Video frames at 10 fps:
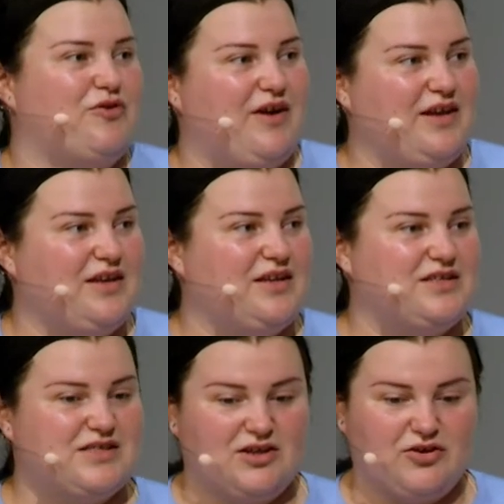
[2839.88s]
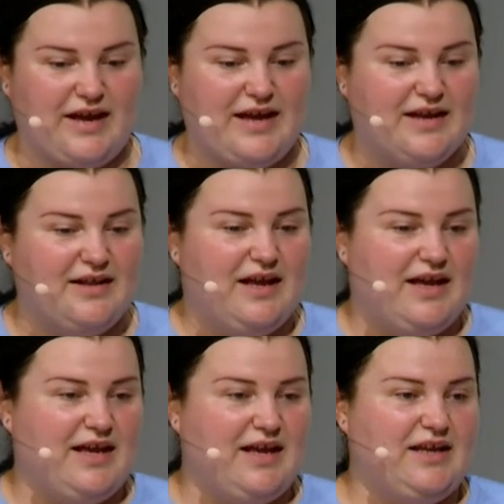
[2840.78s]
Ukrainian, it's not okay.
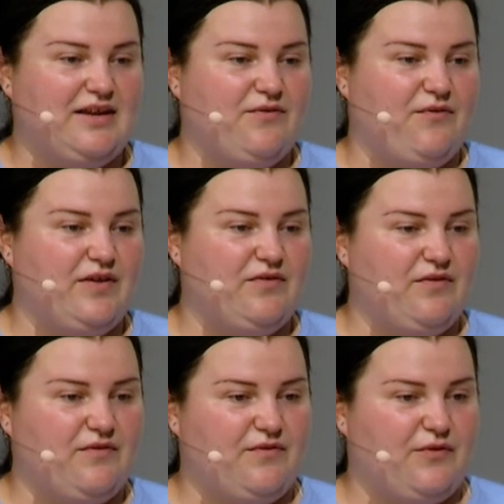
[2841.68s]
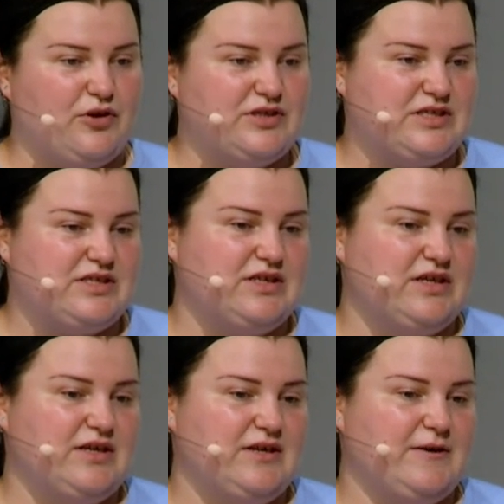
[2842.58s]
And in the first
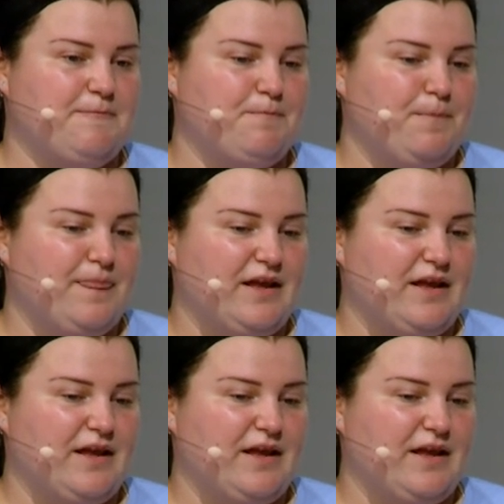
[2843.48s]
um,